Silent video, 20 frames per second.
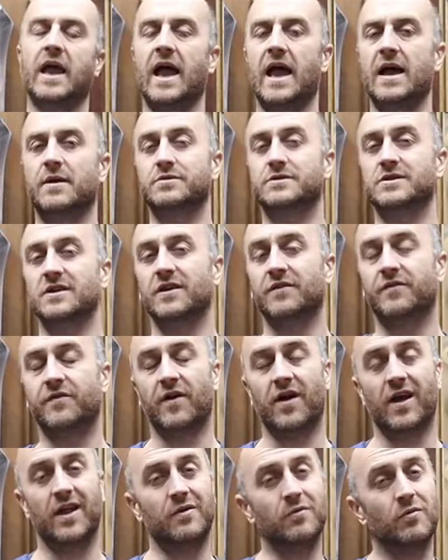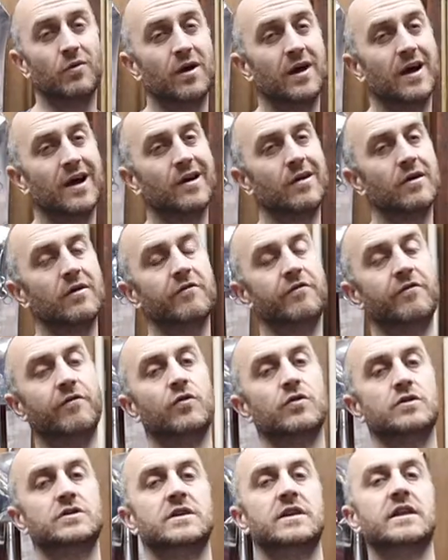absolutely fine. Well,
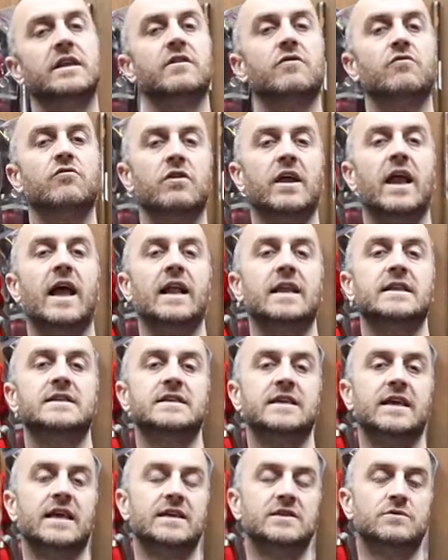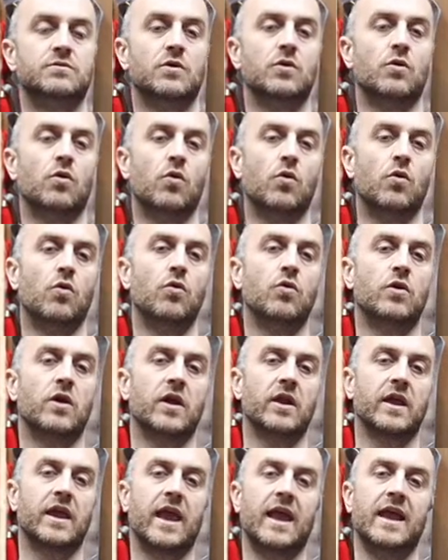unfortunately the reality is we're all
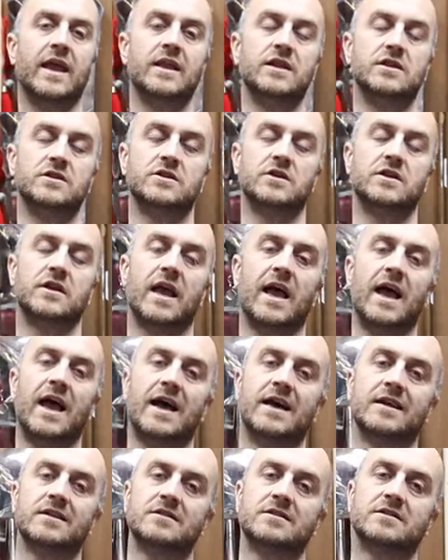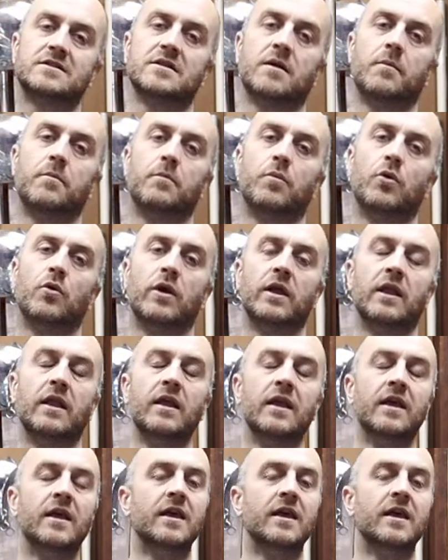going to get injured at some point.